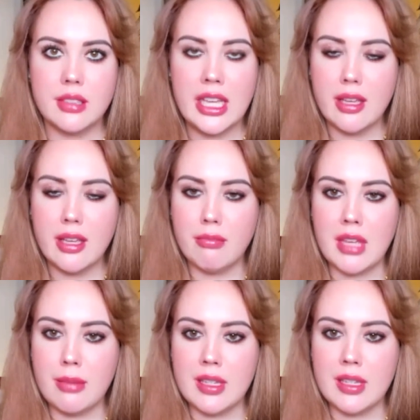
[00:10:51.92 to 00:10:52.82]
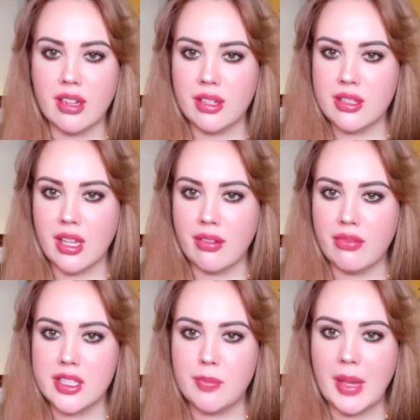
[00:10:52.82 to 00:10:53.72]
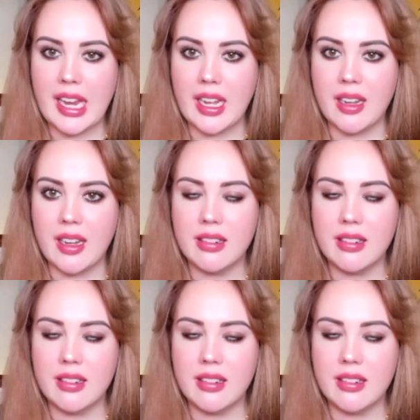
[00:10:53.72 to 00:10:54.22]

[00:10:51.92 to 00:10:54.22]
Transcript: Maybe it starts off as pain,